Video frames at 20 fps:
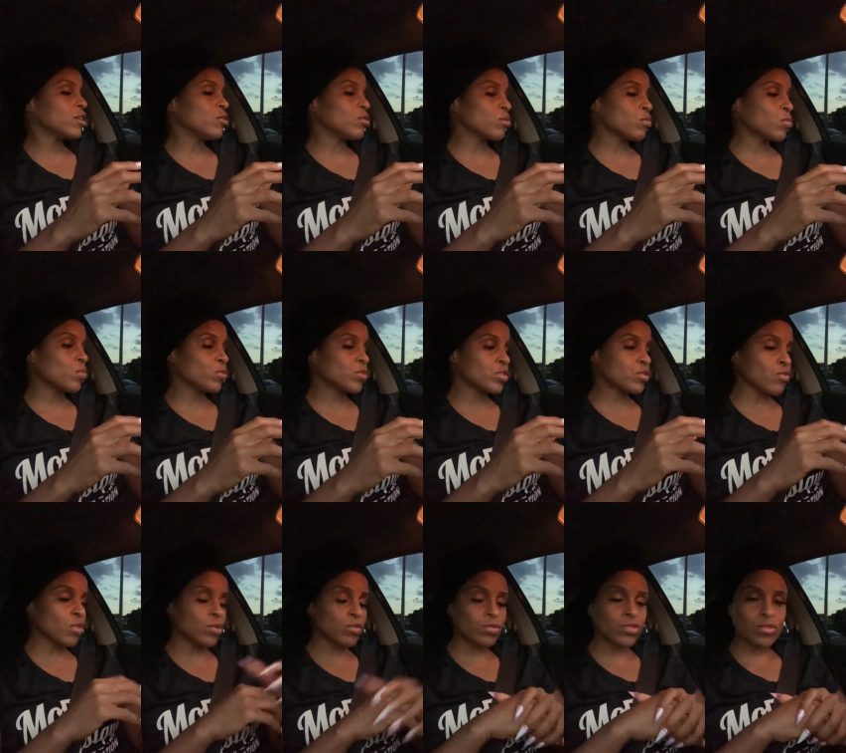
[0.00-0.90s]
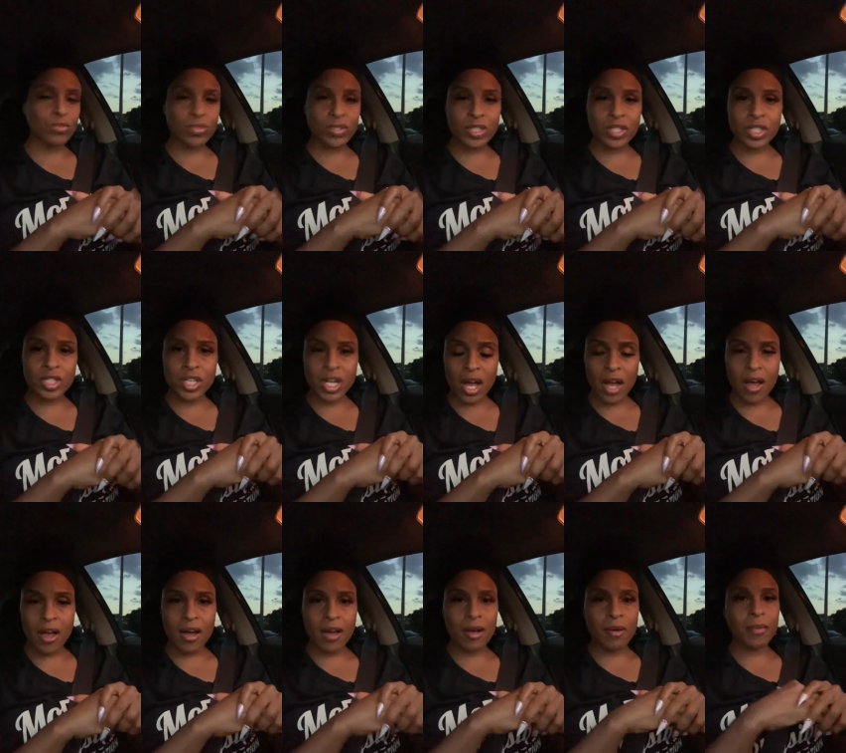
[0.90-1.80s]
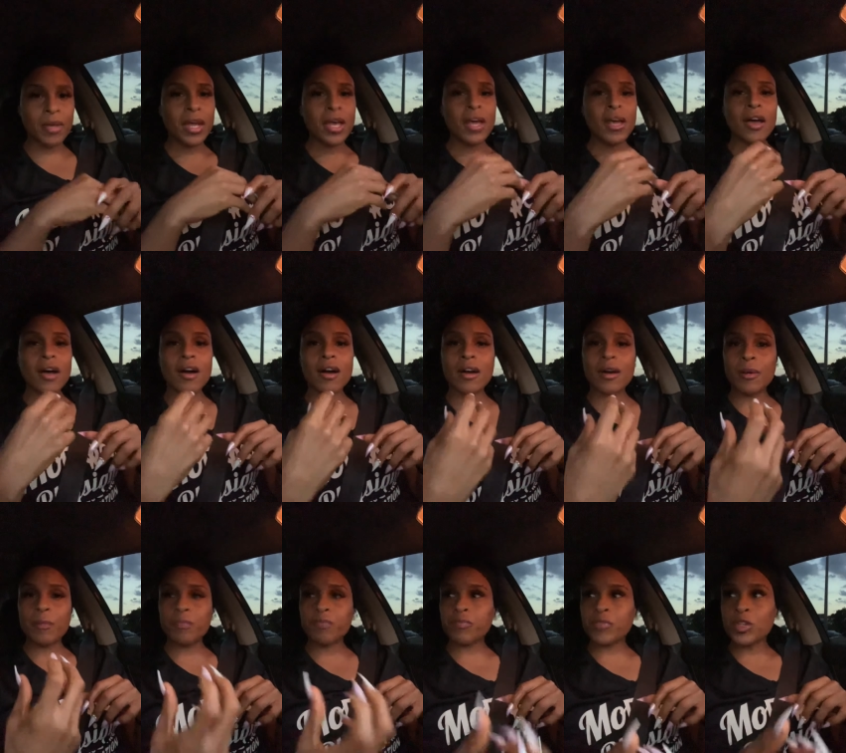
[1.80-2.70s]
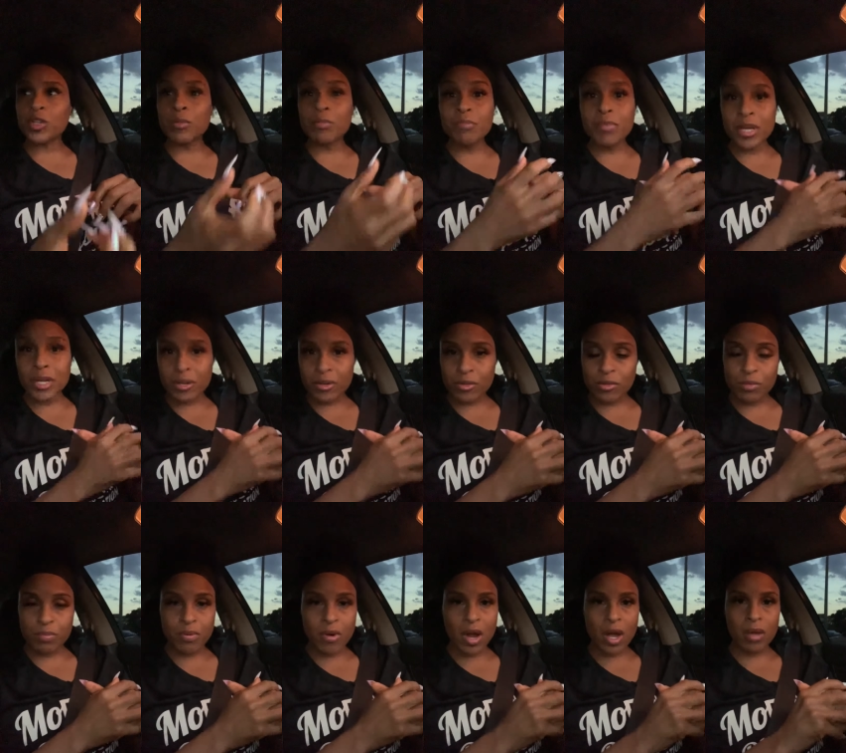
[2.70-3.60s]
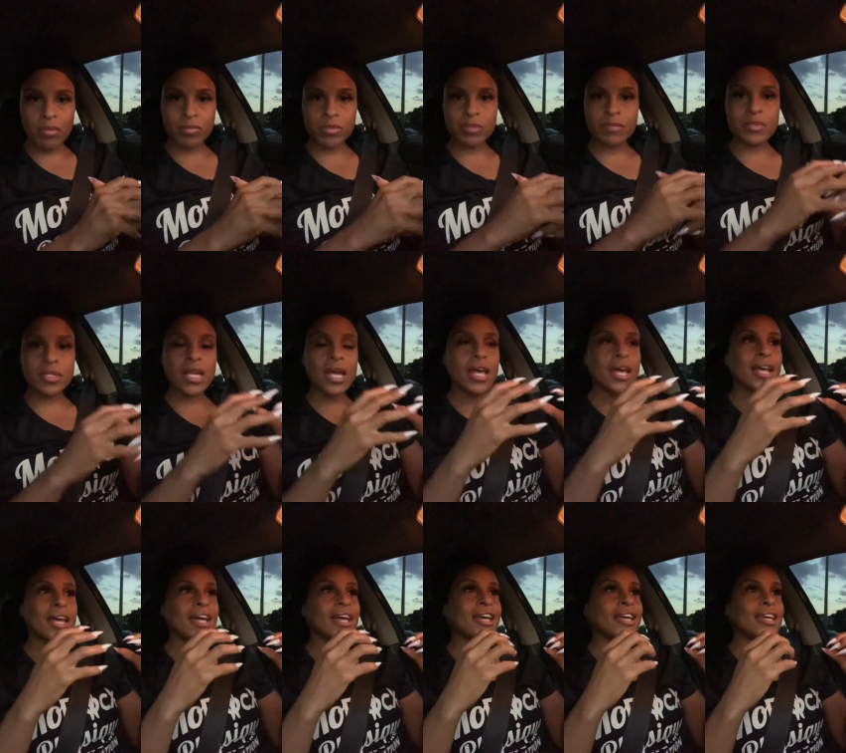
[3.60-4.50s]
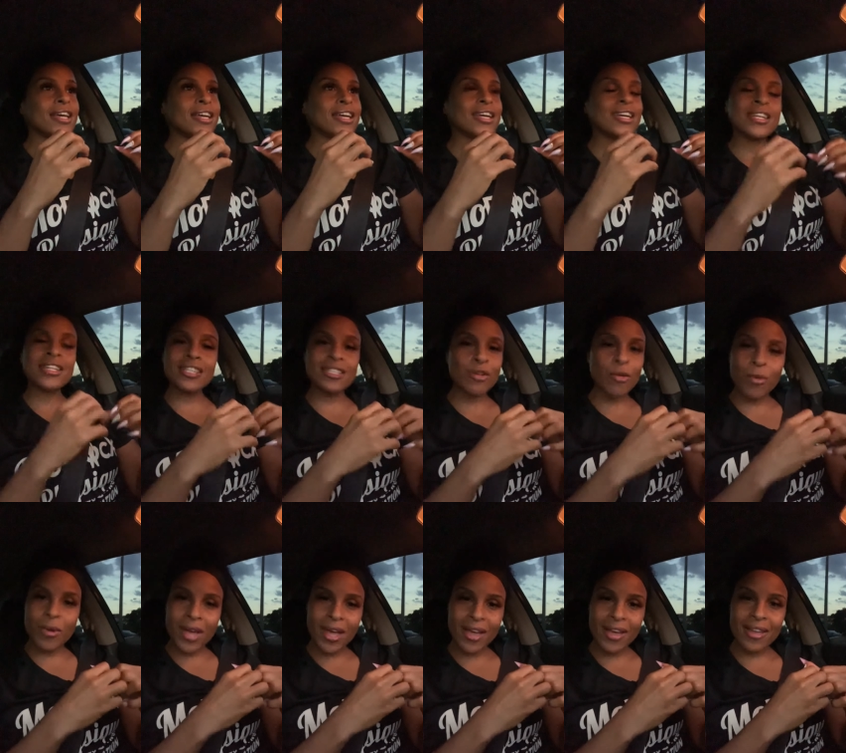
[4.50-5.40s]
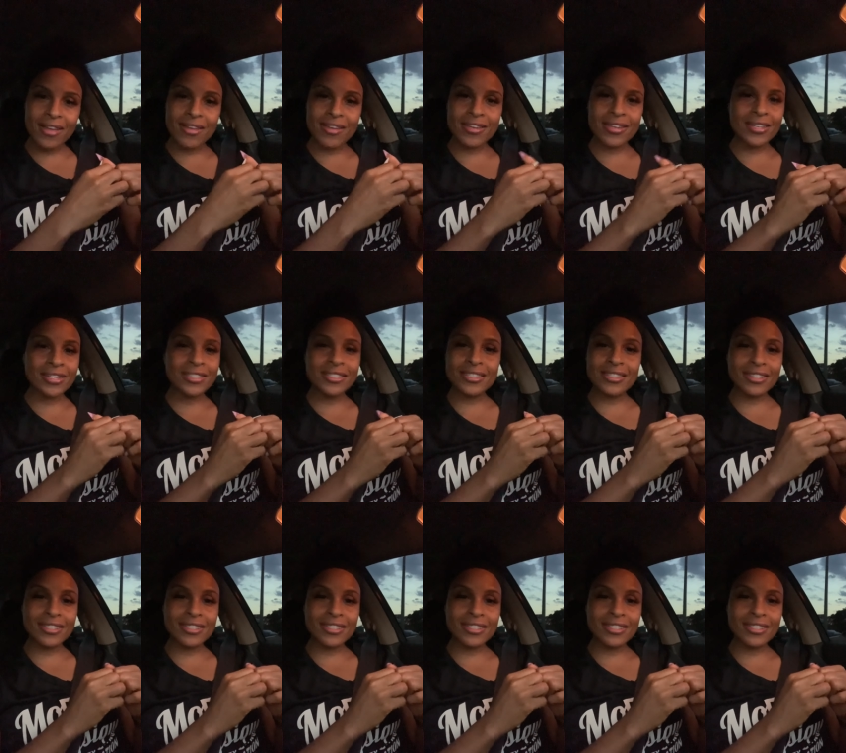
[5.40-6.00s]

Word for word: your struggles on the job um, your marital problems it is okay.